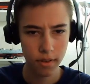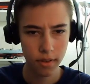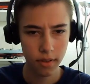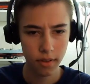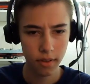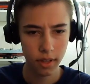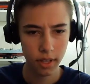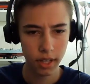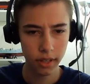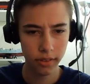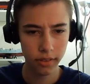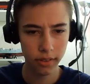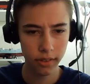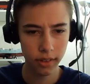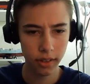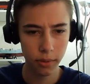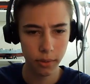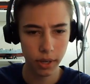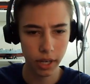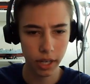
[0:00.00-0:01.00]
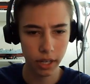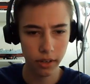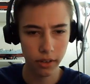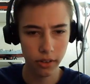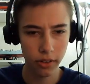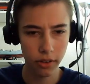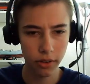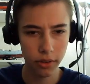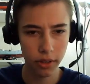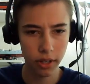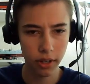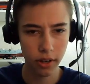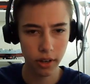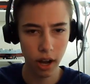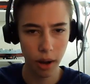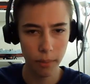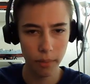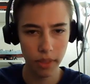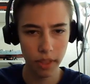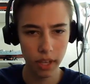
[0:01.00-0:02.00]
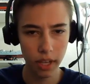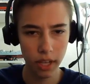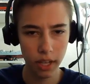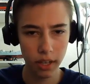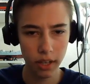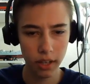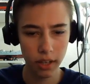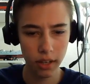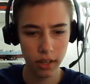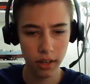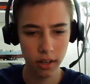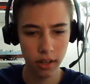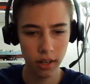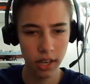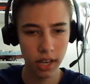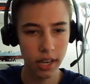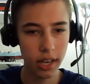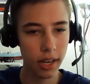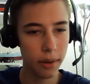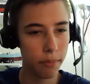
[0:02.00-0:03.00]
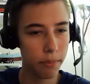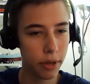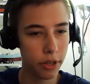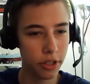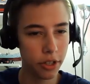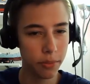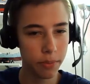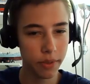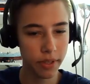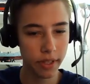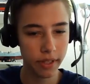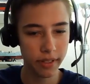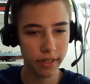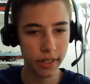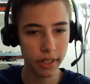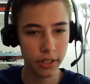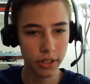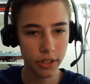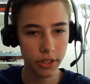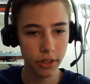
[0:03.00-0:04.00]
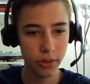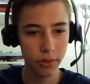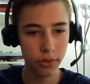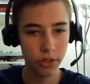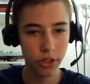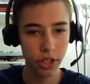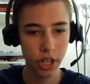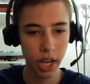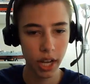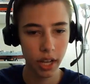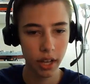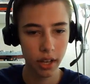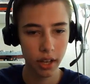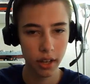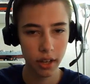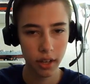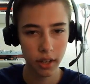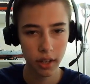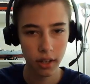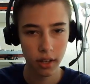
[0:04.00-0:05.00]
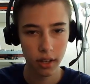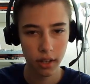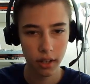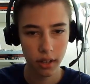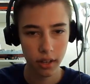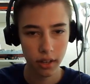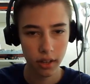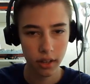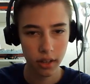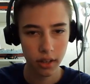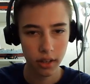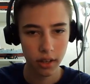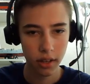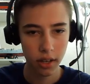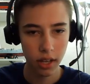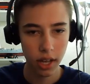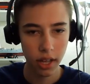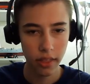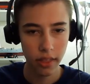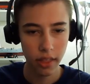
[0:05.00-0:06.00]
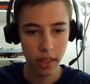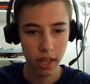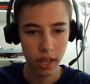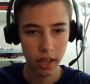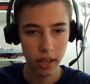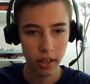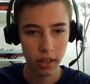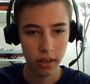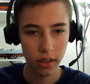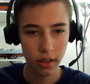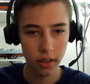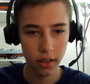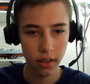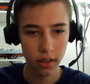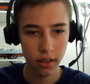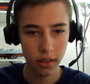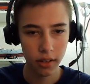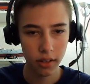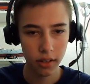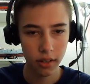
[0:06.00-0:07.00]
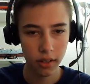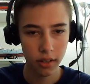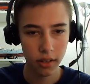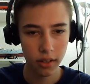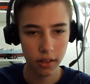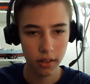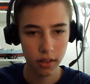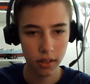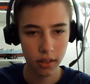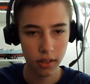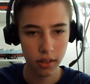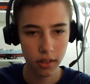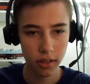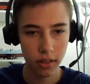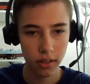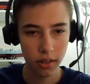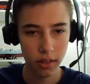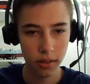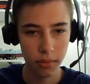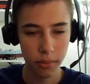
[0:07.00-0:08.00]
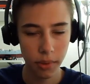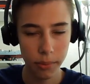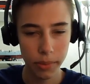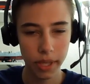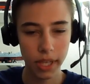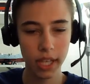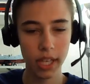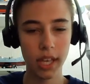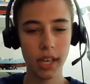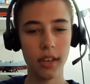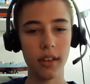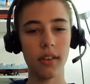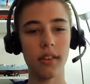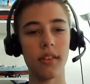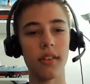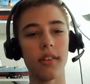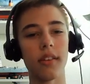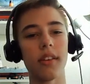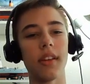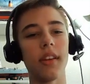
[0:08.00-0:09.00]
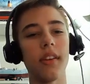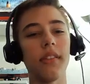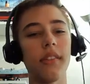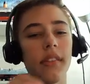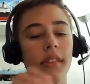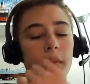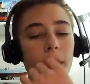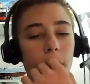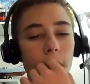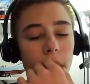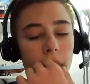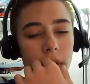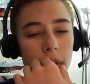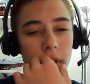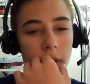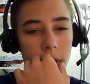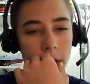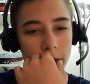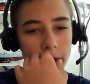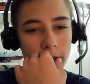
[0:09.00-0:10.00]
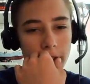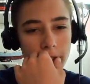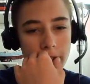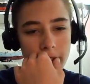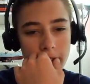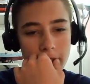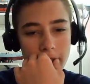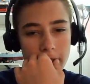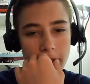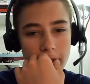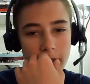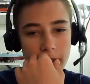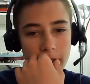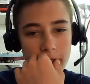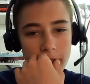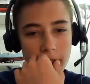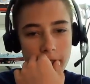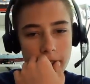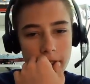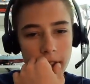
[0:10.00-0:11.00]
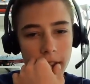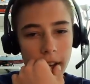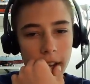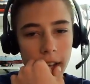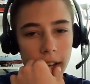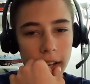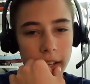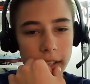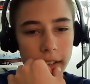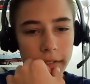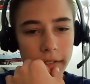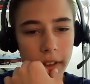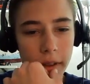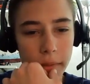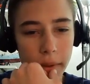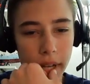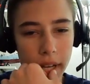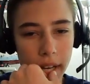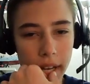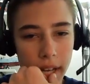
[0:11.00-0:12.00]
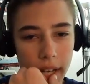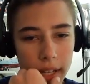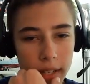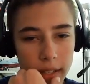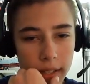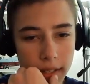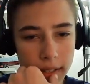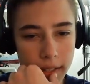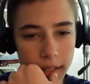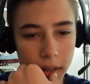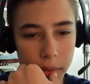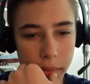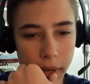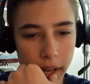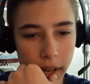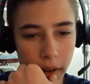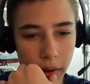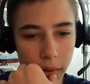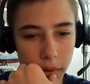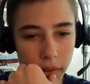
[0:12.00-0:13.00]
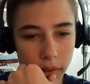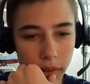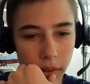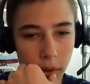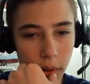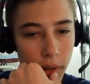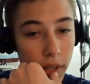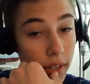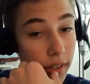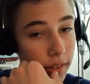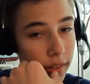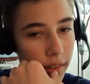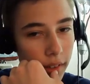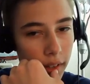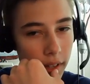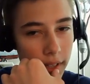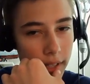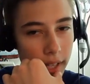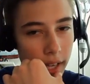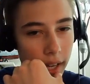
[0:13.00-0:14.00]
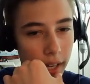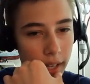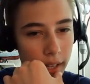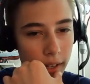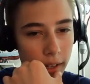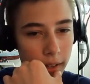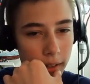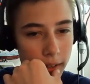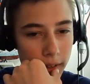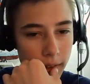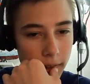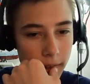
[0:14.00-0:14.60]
Let's see what I can do here. I'm thinking bishop to c2 check, and then maybe king c1. Then I gotta defend my knight somehow, because the queen is still attacking it.